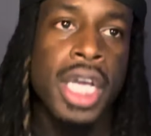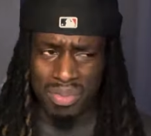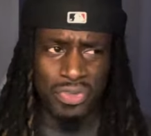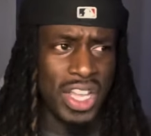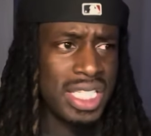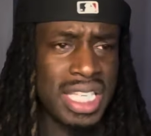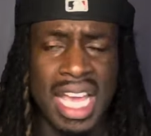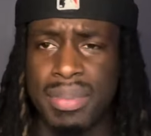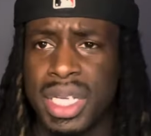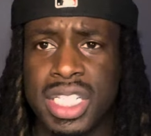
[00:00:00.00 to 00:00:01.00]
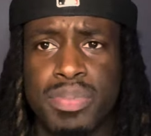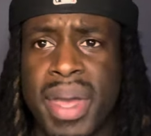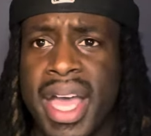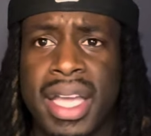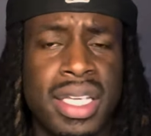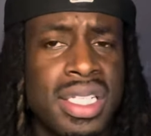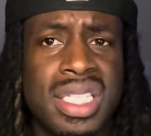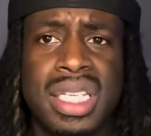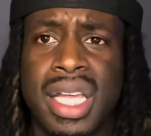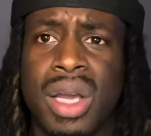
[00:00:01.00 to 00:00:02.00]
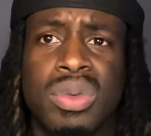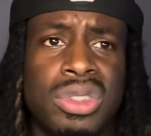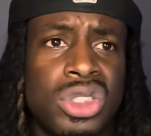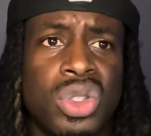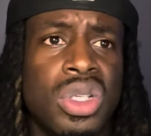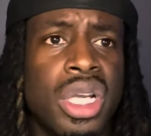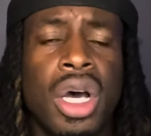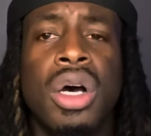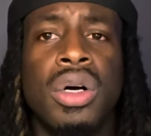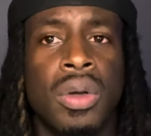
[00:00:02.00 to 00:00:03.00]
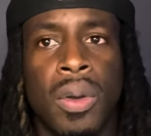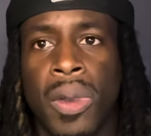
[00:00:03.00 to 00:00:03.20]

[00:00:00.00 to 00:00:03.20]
FaceTime niggas back and see, like, what's going on?